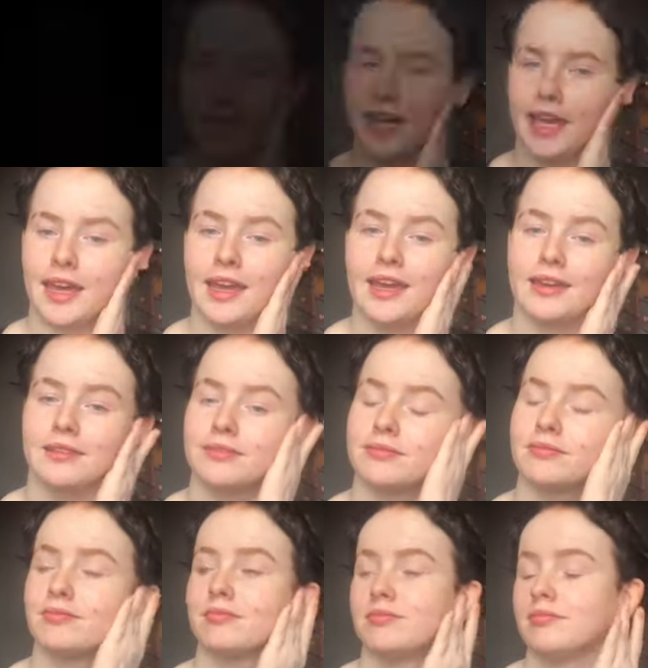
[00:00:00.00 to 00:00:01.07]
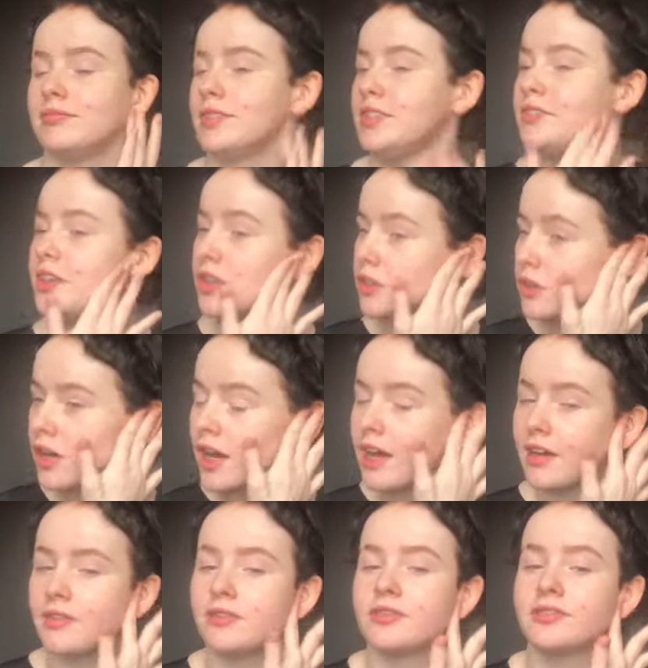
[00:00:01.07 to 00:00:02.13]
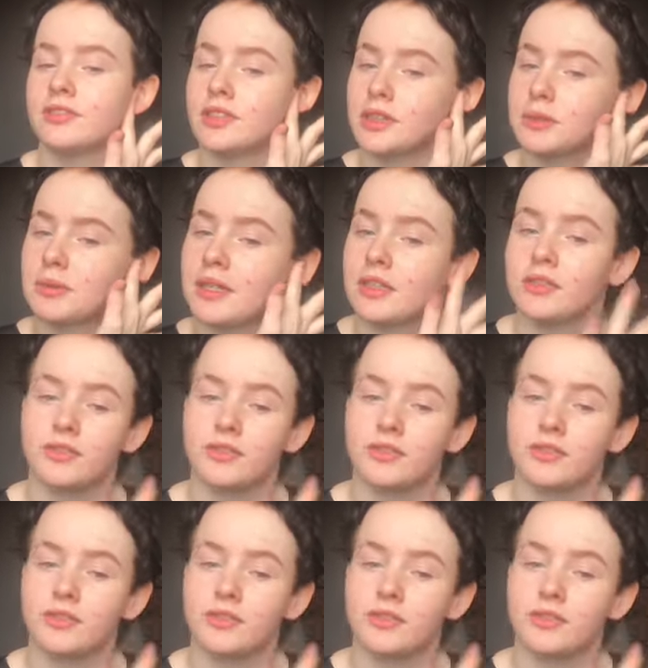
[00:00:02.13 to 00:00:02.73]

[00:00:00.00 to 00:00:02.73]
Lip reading: Believe it or not, I have 12